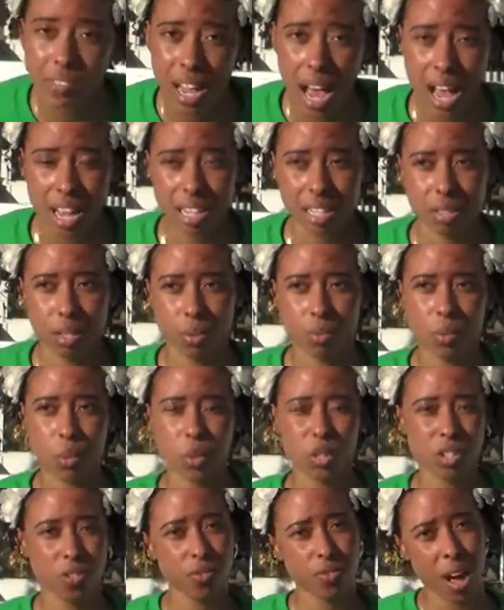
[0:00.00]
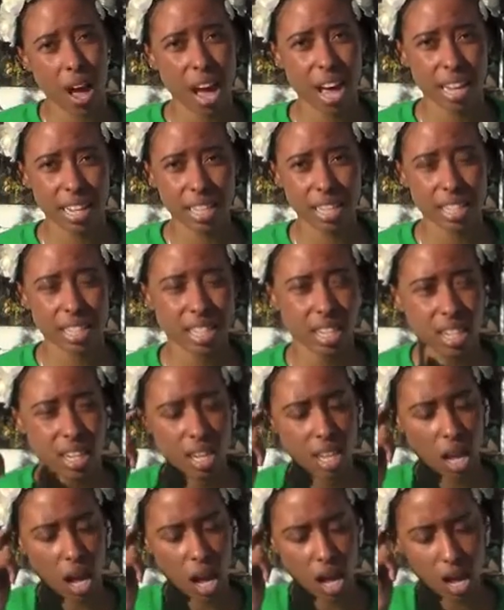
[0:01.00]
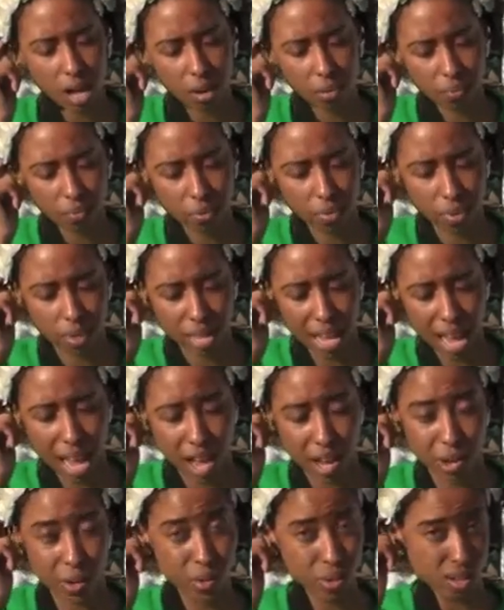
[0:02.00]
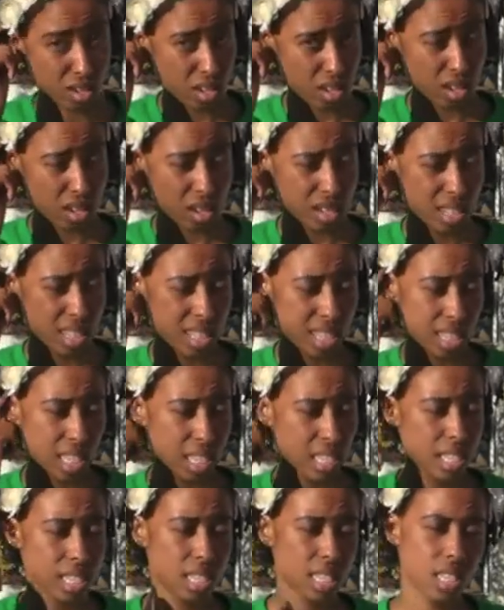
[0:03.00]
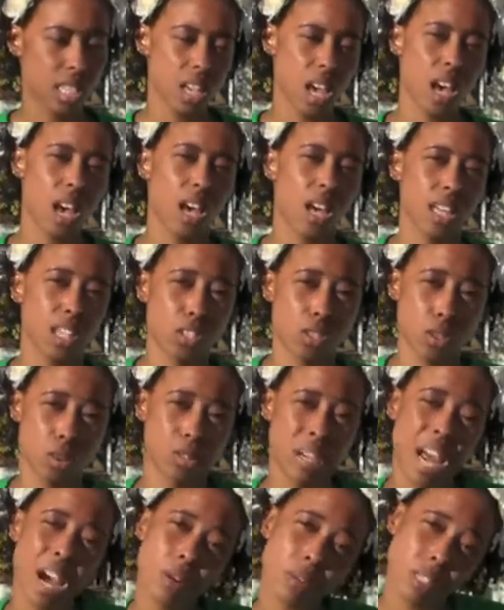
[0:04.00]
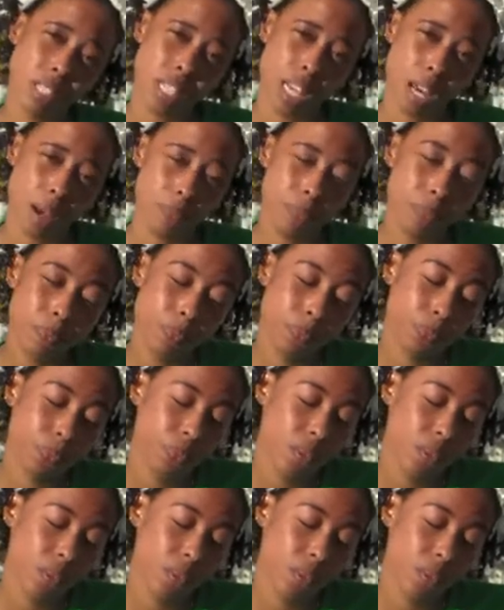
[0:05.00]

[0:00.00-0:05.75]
have gotten more defined um, now since uh, it's grown out some.